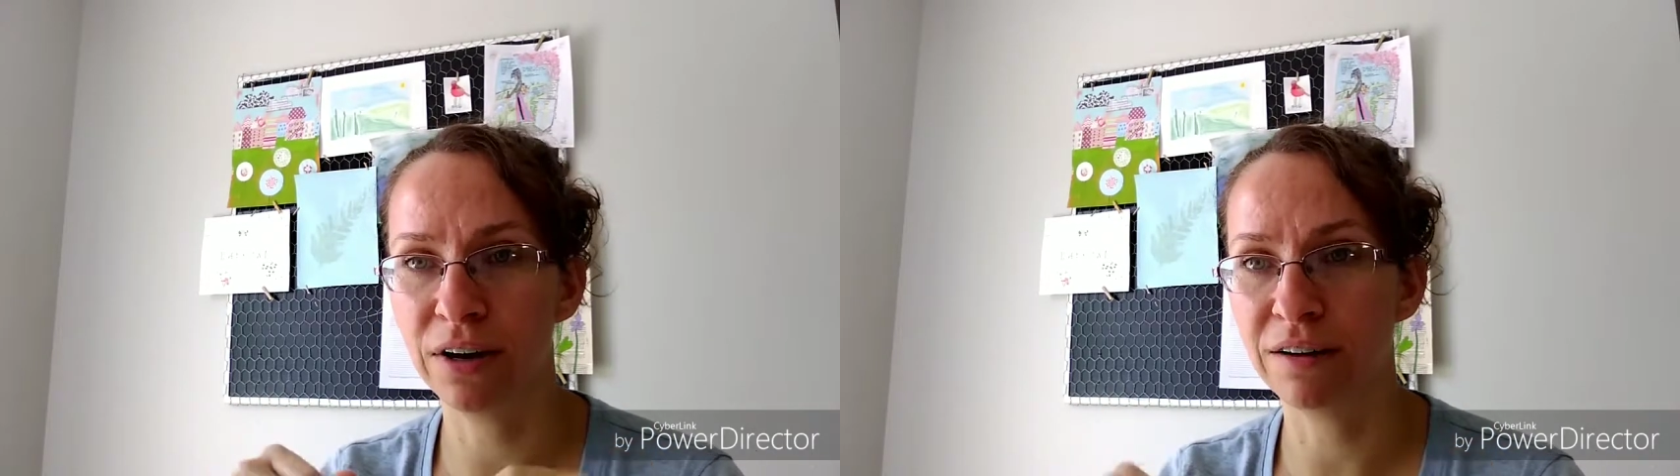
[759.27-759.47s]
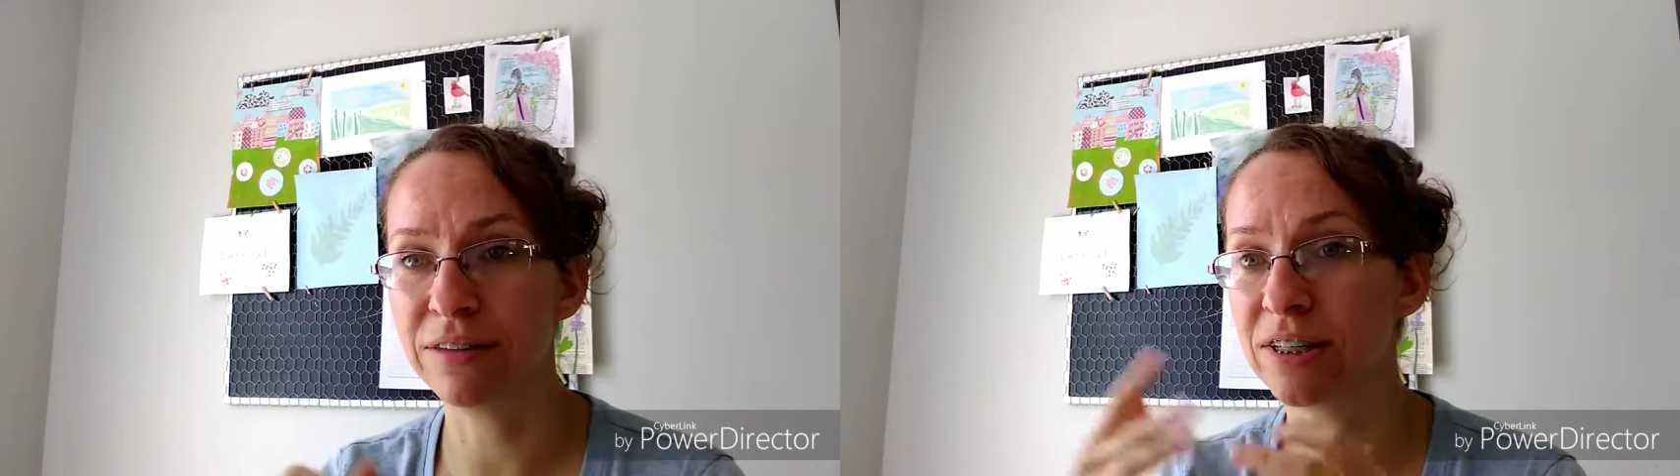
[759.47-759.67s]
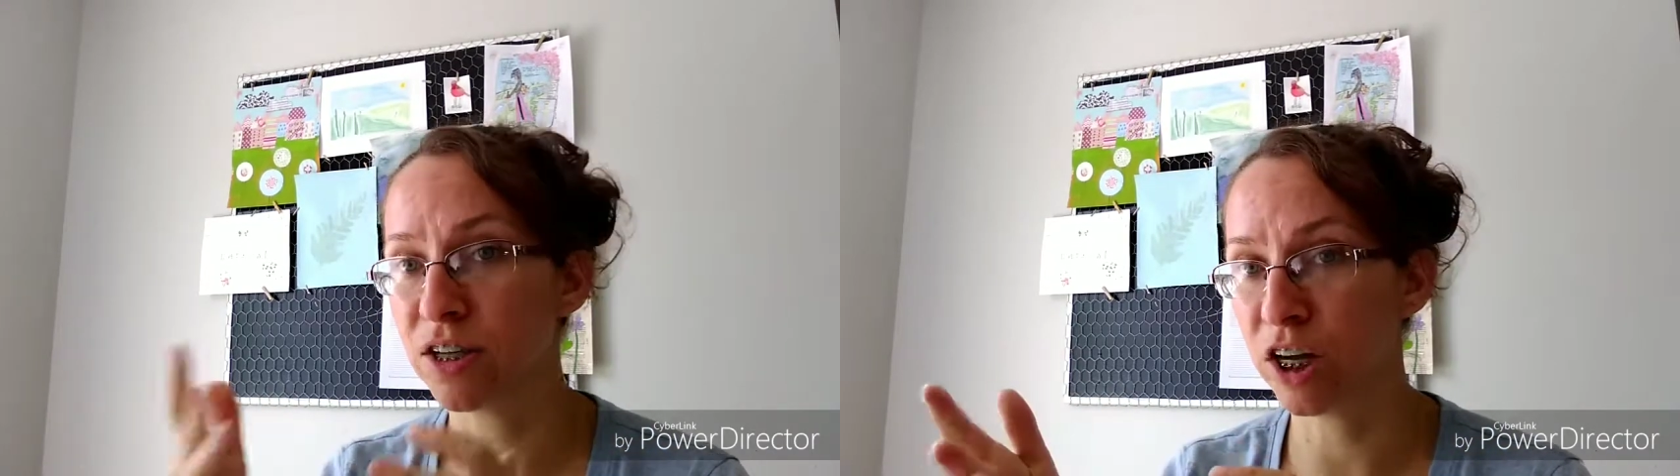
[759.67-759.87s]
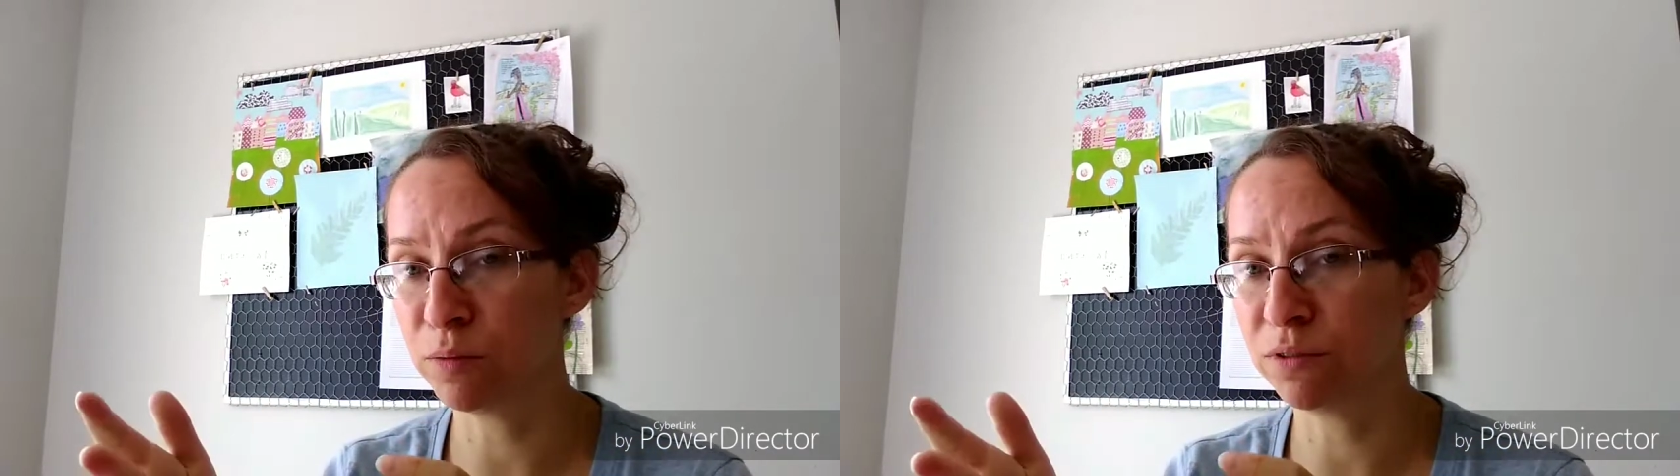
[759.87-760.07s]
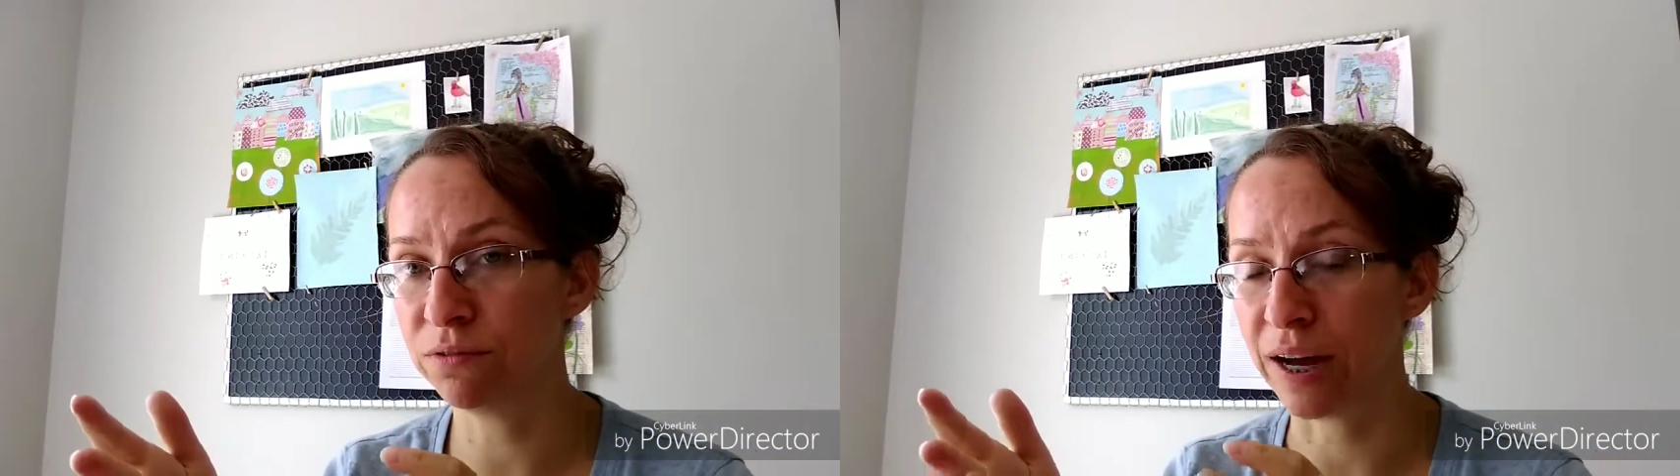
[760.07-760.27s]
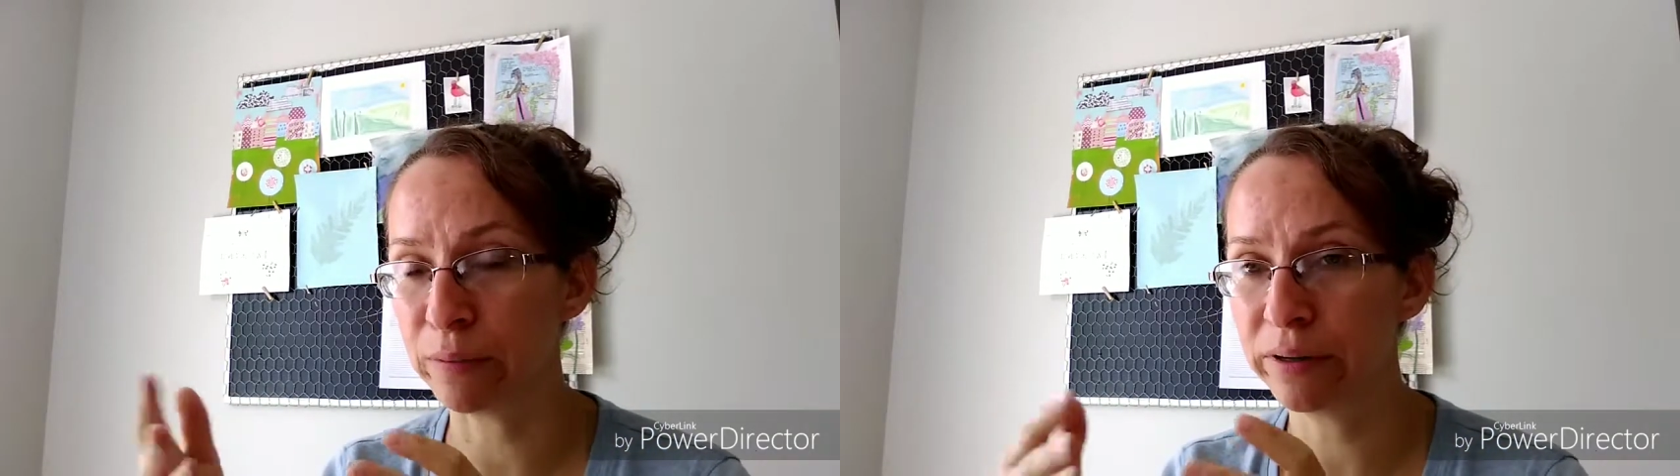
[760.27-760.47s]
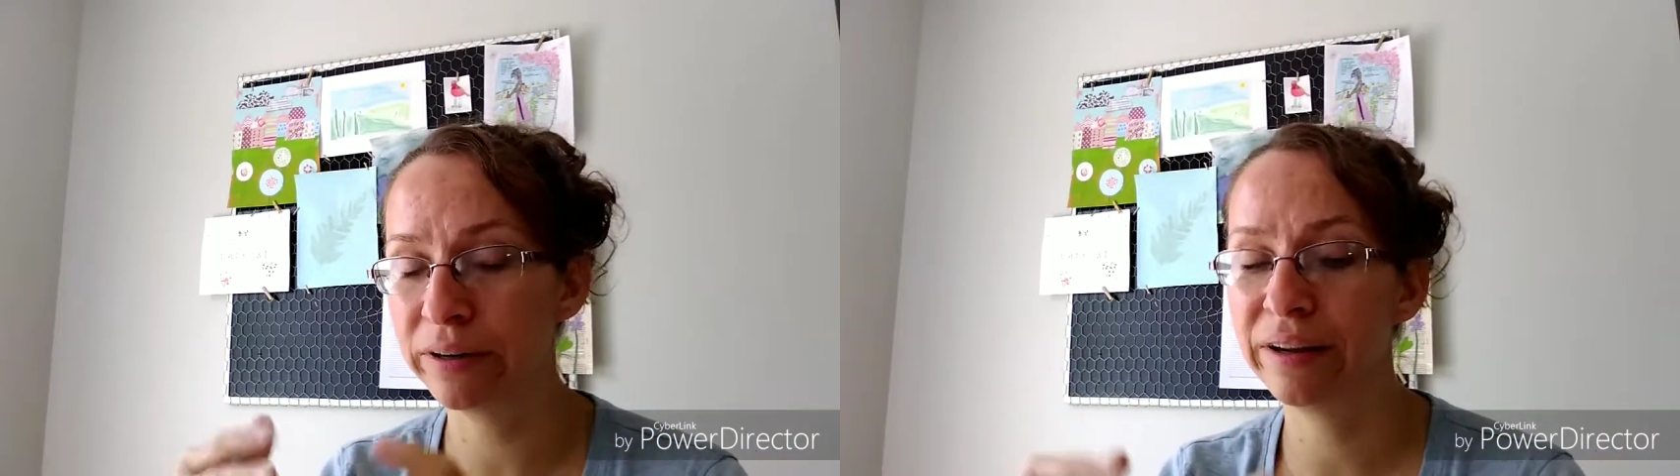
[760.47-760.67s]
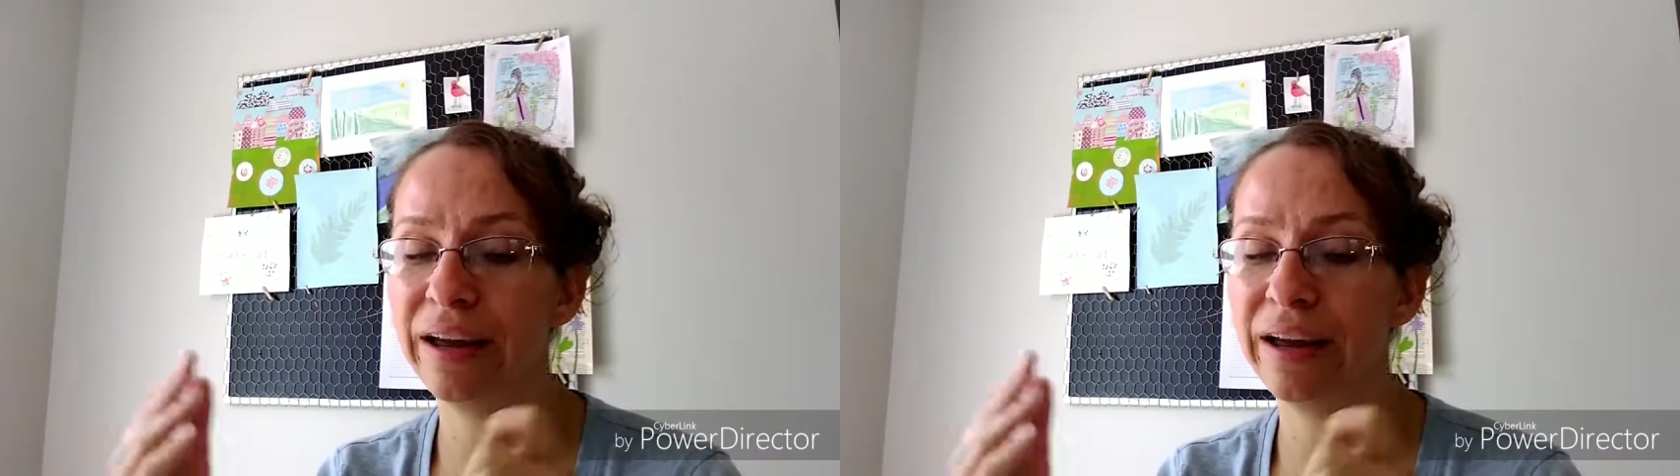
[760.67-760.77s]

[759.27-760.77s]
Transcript: of the soluble fiber,